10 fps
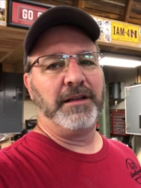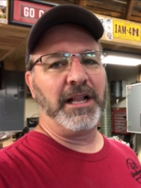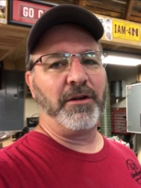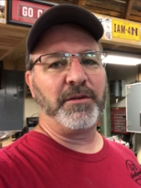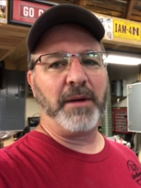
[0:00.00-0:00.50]

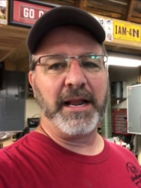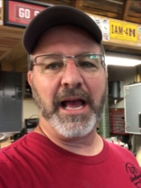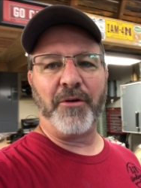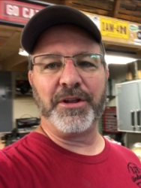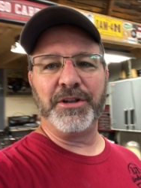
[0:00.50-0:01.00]
Hello everybody,
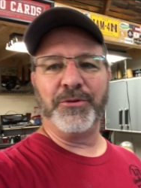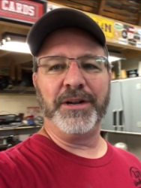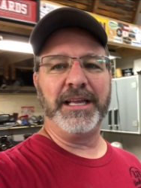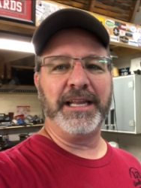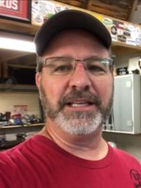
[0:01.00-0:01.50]
how are you
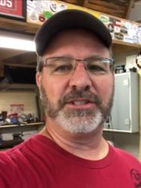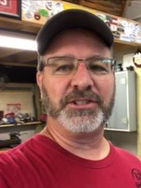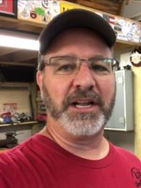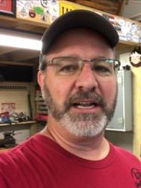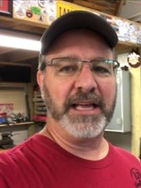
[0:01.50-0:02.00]
doing? It is
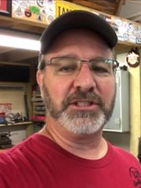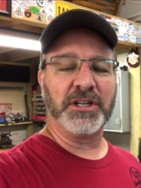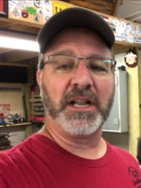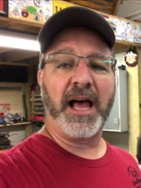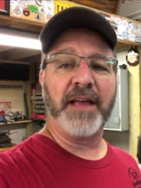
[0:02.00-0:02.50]
Sunday,
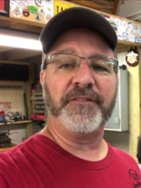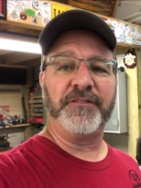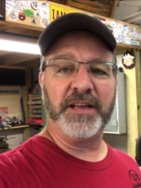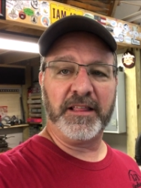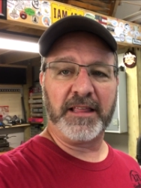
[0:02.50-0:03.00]
July
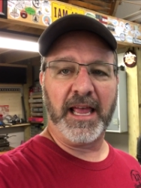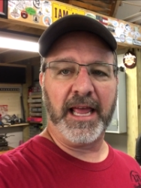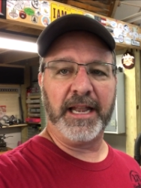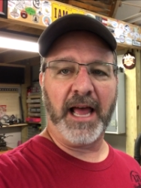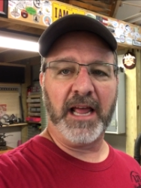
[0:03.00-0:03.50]
5th,
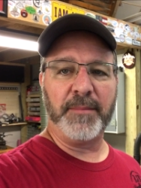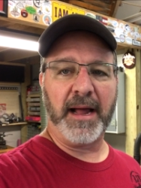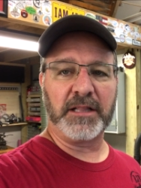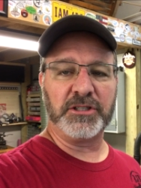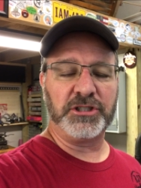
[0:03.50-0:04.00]
and I am
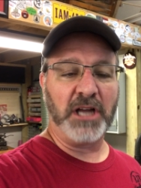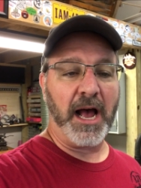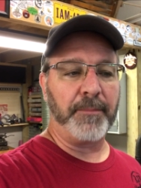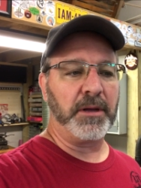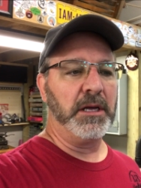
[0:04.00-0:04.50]
out in the
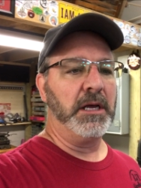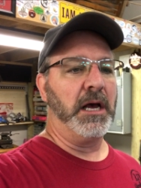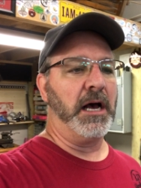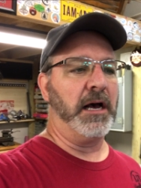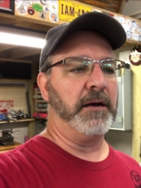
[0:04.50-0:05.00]
shop.
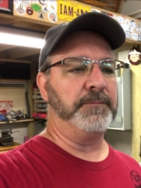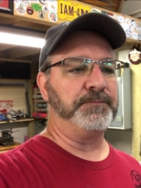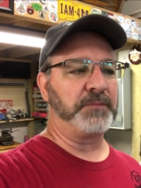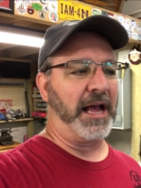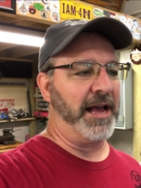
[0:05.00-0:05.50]

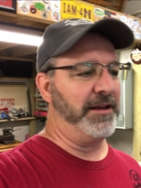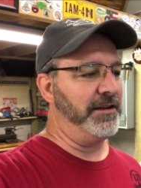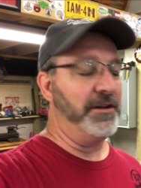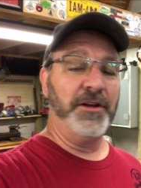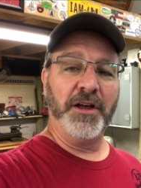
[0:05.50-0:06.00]

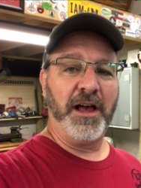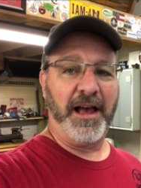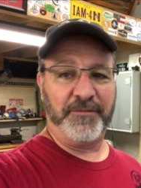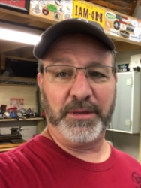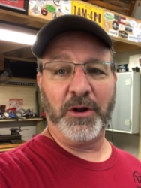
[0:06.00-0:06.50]

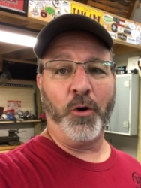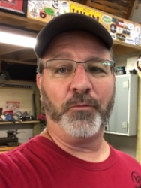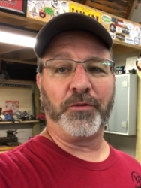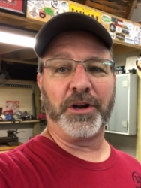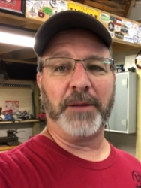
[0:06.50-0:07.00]
I've been
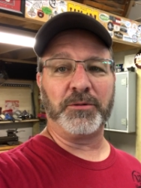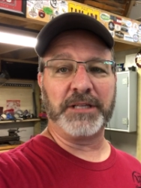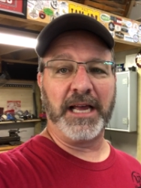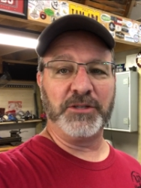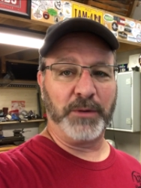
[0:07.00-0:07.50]
home for a couple
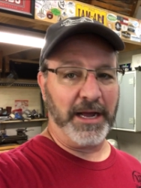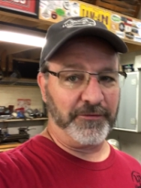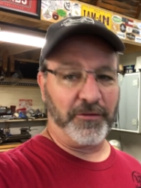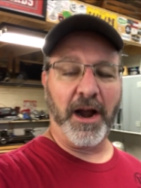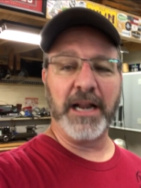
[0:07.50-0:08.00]
days. We got
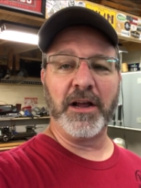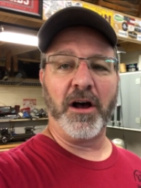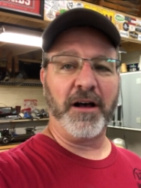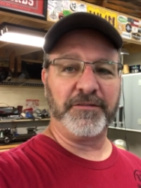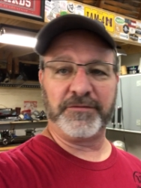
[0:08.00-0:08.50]
Friday
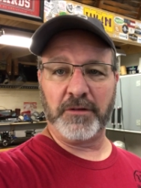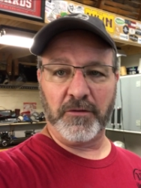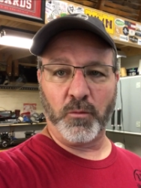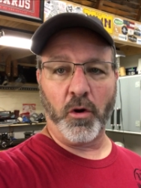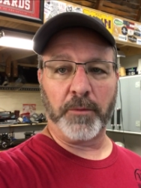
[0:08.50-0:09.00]
off
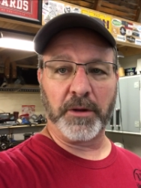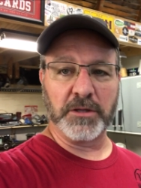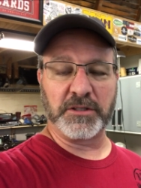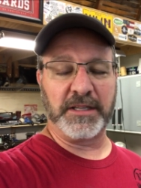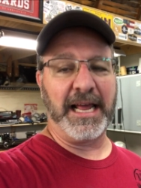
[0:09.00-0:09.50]
of work
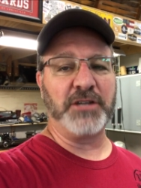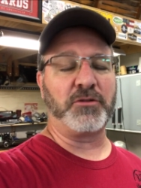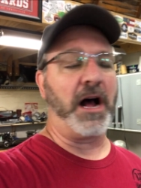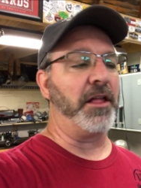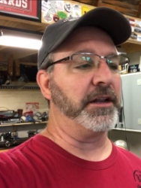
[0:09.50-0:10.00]
because of the
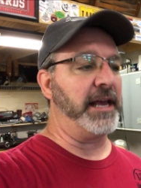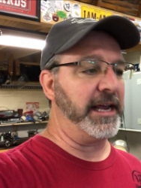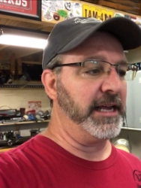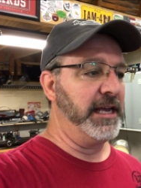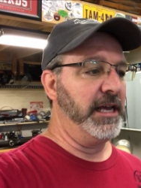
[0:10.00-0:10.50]
national holiday.